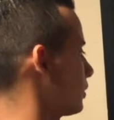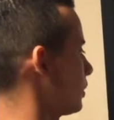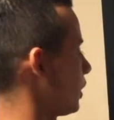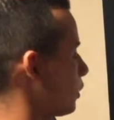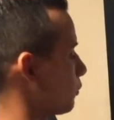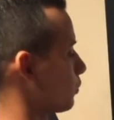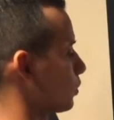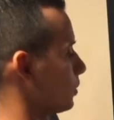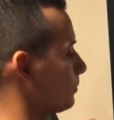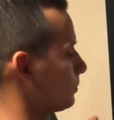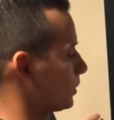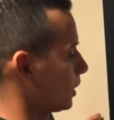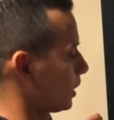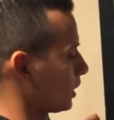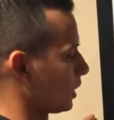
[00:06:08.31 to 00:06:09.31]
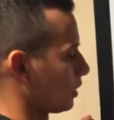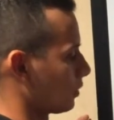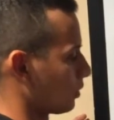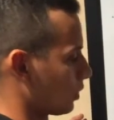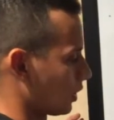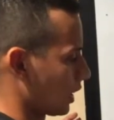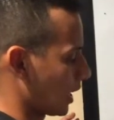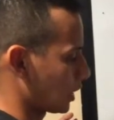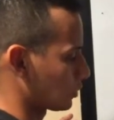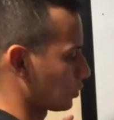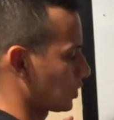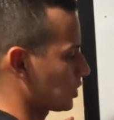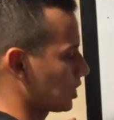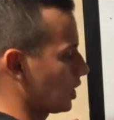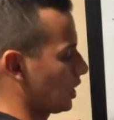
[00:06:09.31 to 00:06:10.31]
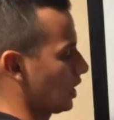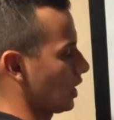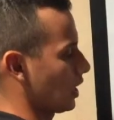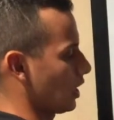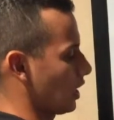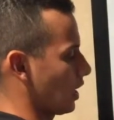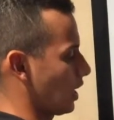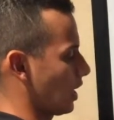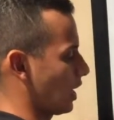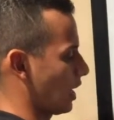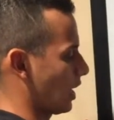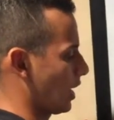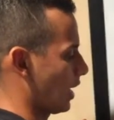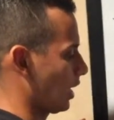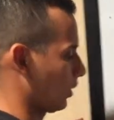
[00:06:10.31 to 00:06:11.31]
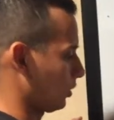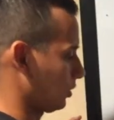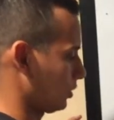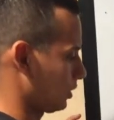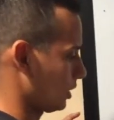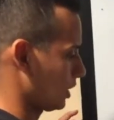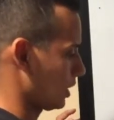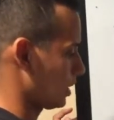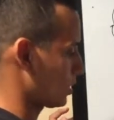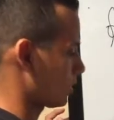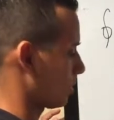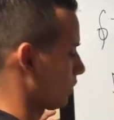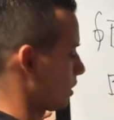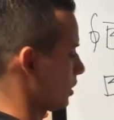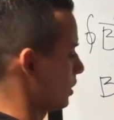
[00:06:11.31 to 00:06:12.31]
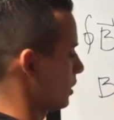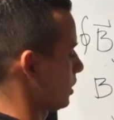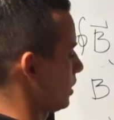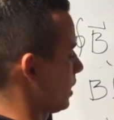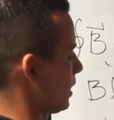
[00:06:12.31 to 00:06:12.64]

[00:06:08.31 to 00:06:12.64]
Therefore, as we see, L is going